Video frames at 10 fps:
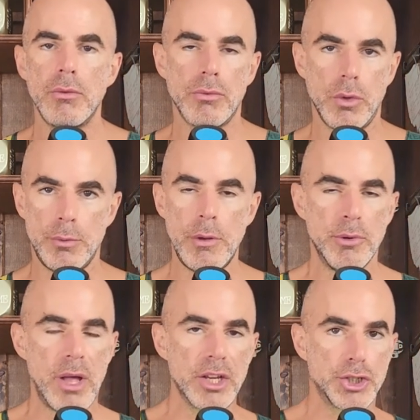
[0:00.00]
Those
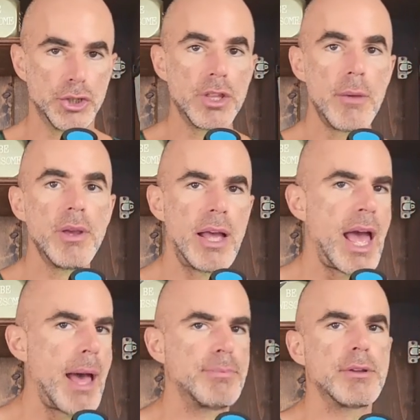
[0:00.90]
people, should they be on?
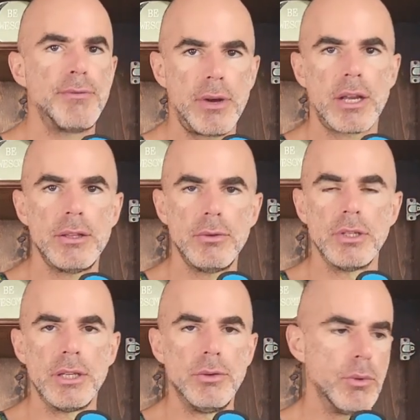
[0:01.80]

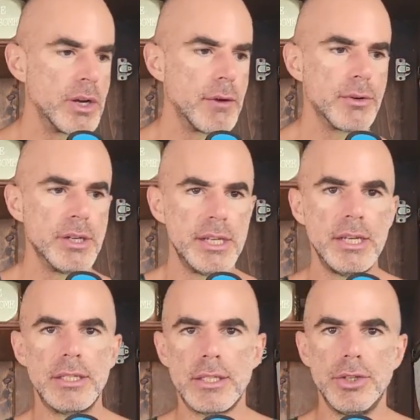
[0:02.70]
Abso-fucking-lutely. Whatever it
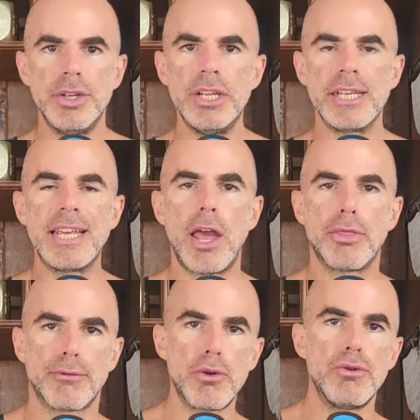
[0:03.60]
needs, you need to get
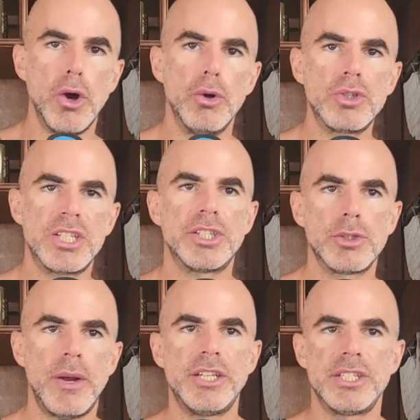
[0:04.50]
through those
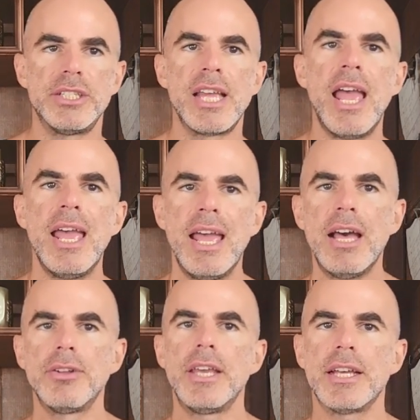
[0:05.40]
situations,
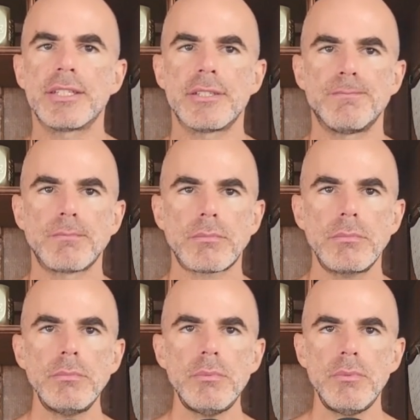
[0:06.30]
hell yes.
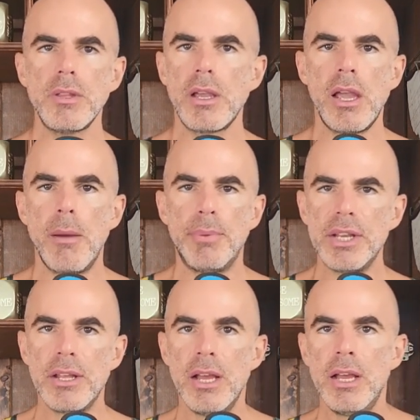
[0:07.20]

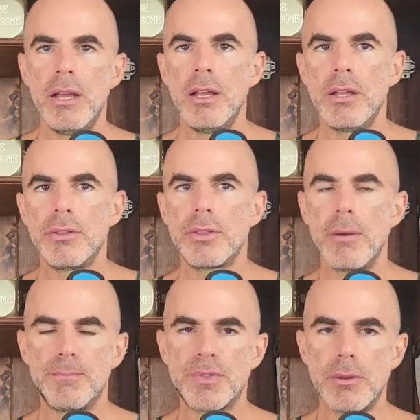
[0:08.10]
But
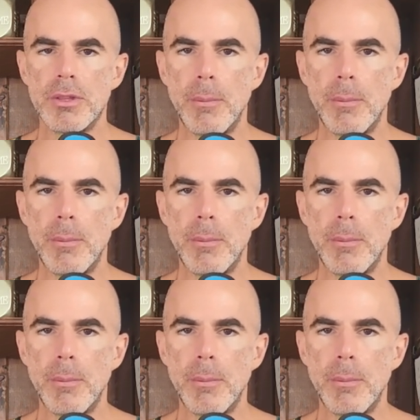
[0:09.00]
the